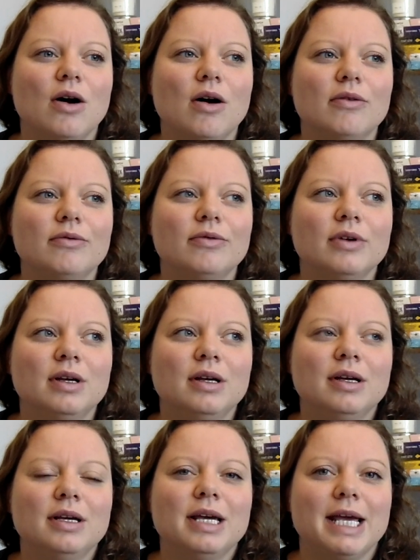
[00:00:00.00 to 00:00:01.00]
of
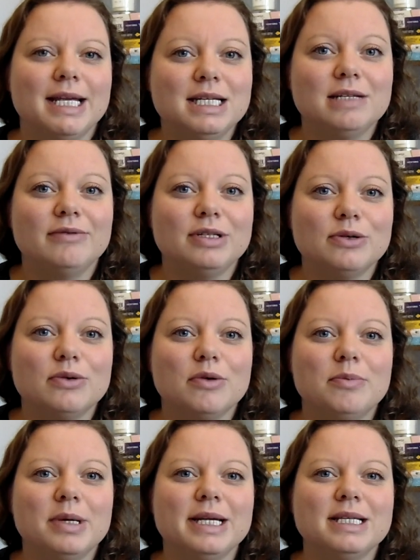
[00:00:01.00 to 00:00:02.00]
individual
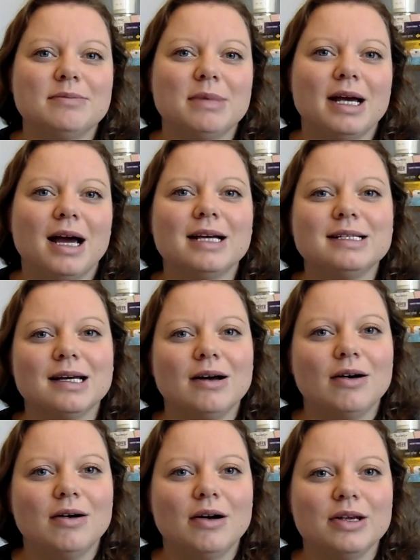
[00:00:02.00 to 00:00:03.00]
companies in my ISA
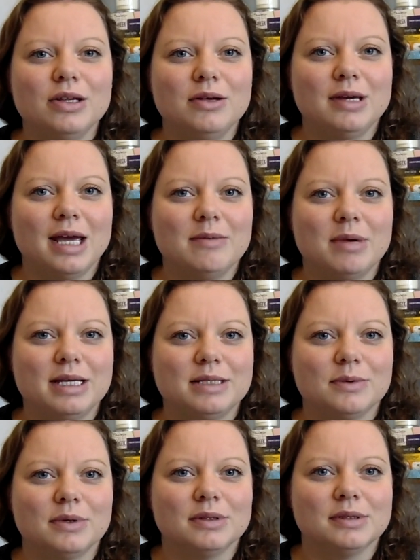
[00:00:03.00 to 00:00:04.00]
are UK
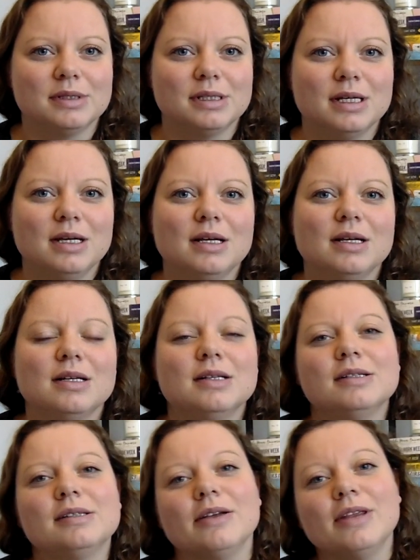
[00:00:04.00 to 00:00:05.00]
based ones.
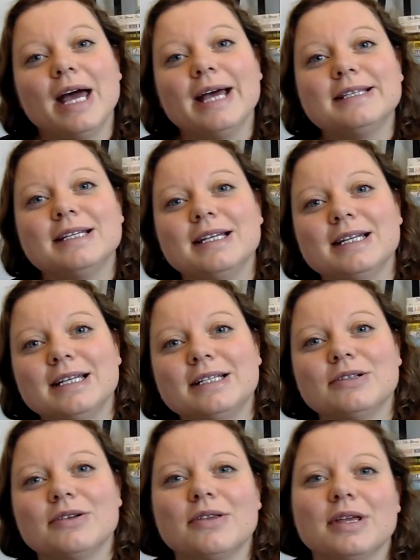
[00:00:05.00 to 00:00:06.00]
So there's an
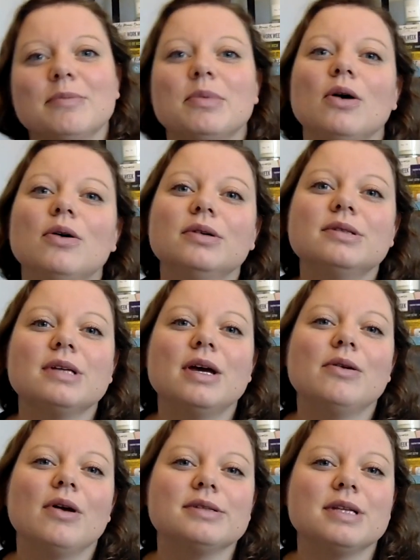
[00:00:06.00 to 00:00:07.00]
additional thing, but
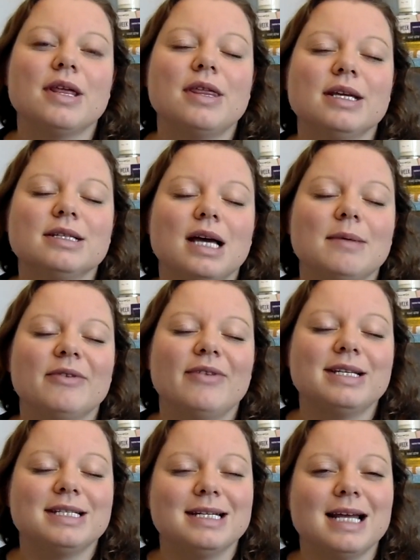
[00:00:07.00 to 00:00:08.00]
also lots of the things that I'm
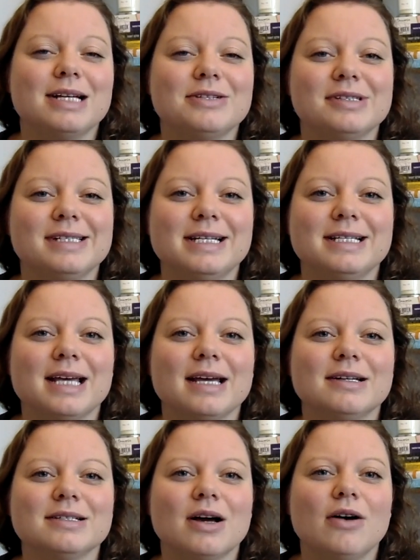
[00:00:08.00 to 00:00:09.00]
investing in, as you'll see in a
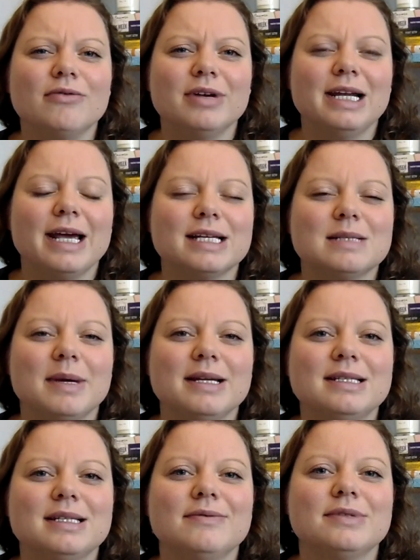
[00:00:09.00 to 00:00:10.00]
second, are really
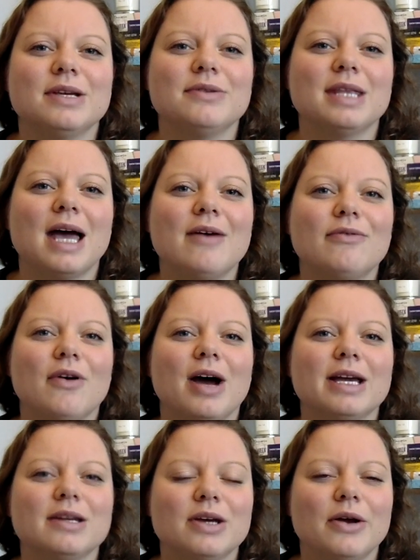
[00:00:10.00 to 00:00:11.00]
expensive, so therefore
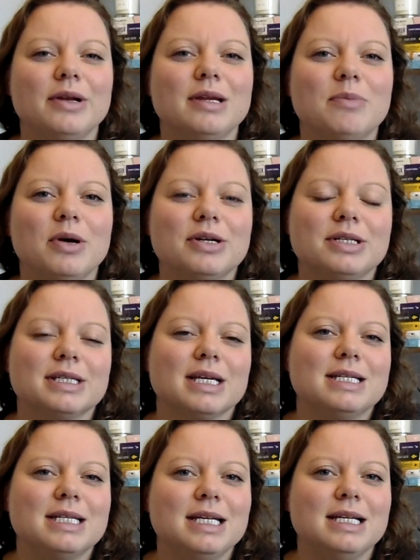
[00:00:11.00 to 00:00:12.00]
I can only purchase
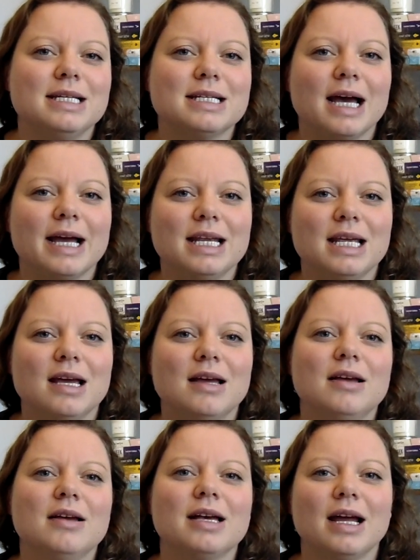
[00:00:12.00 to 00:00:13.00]
a teeny tiny
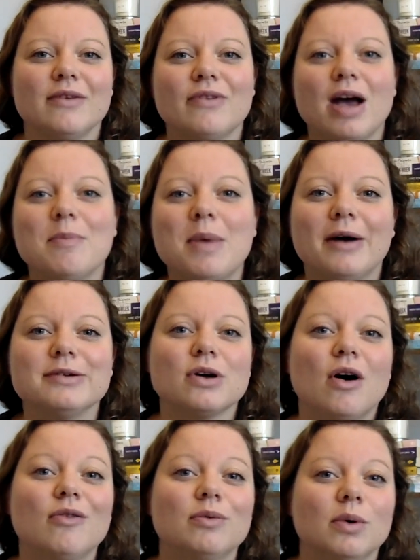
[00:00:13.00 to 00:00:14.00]
kind of amount
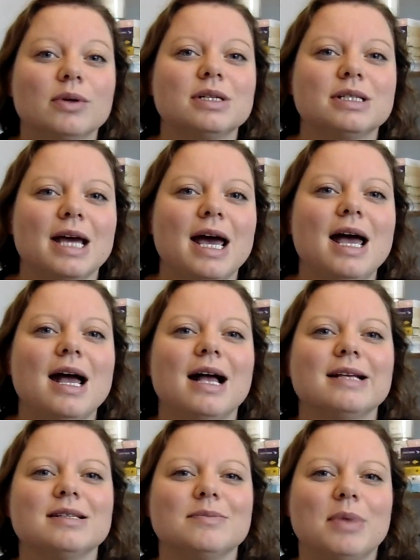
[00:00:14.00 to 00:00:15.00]
of one share
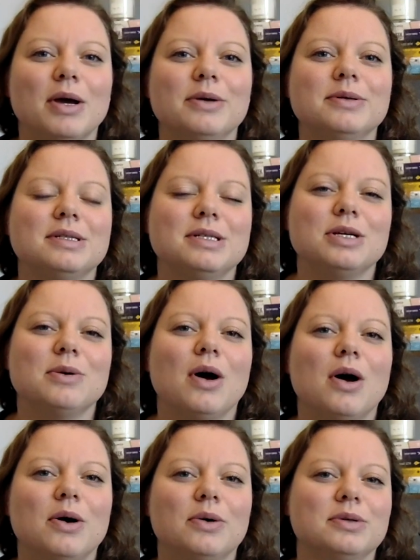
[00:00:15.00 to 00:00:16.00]
as opposed to a
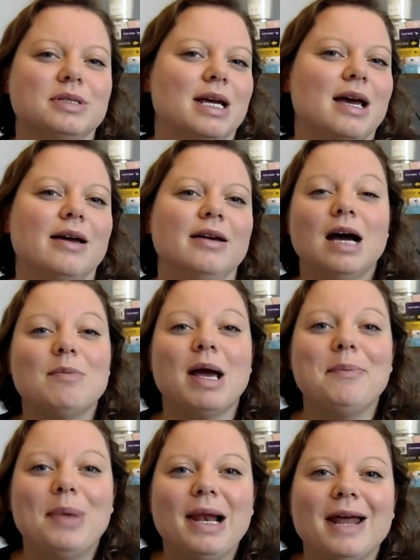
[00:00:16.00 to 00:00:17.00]
whole share. Now my
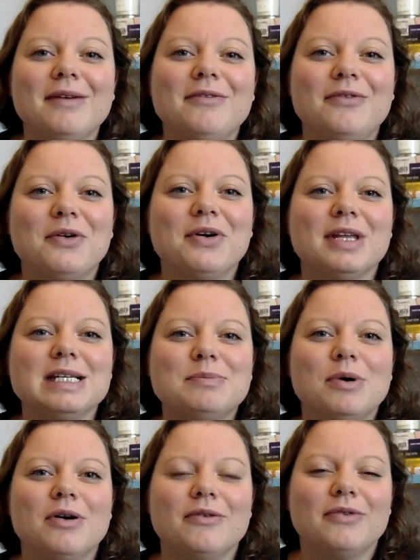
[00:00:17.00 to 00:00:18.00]
plan for this
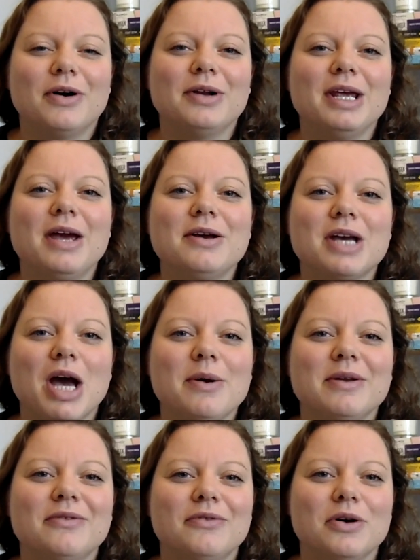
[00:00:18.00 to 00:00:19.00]
portfolio
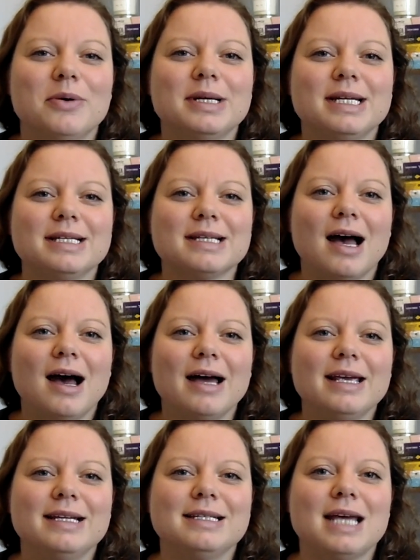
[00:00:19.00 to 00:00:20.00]
going forward is
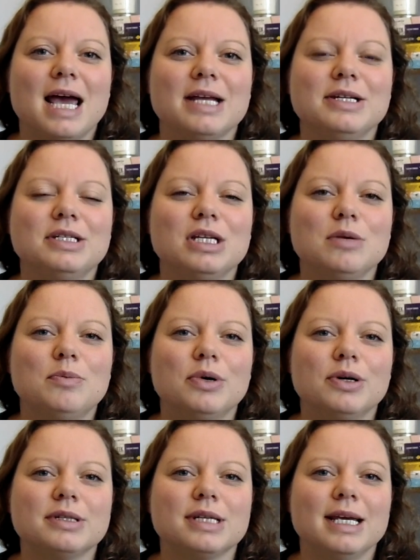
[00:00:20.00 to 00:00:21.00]
I intend to
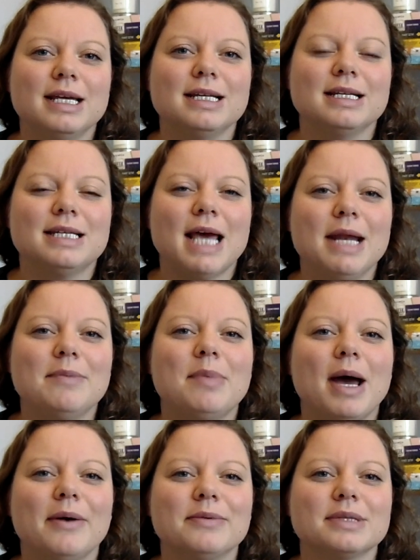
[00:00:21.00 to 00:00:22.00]
put in
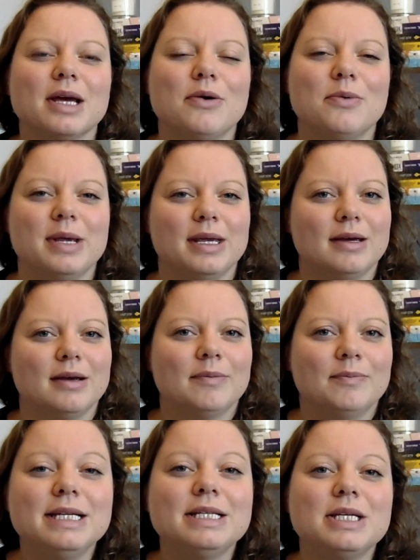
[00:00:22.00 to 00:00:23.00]
£10 a week
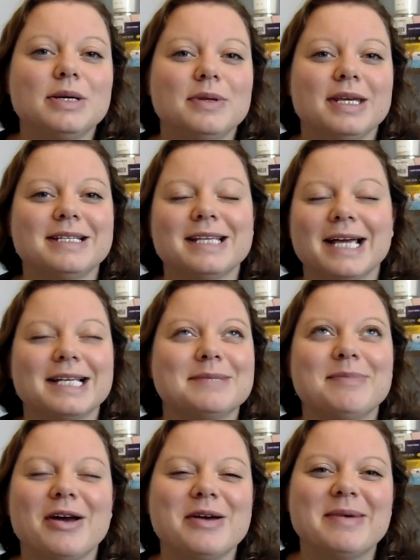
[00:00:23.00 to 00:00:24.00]
into this
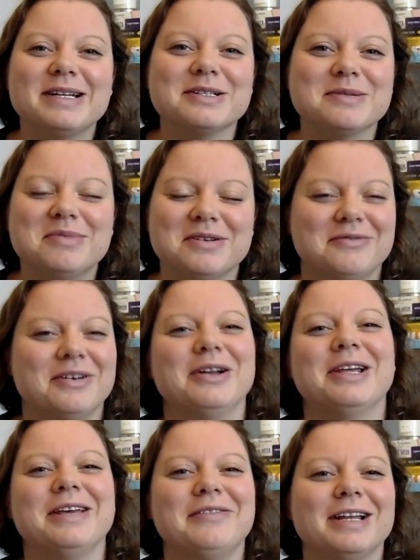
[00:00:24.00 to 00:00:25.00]
experimental
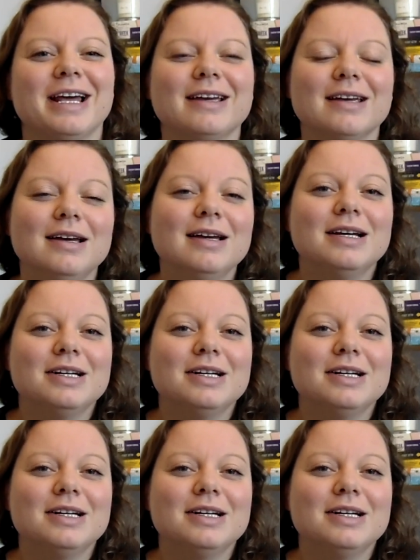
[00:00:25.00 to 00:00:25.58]
portfolio, if you like,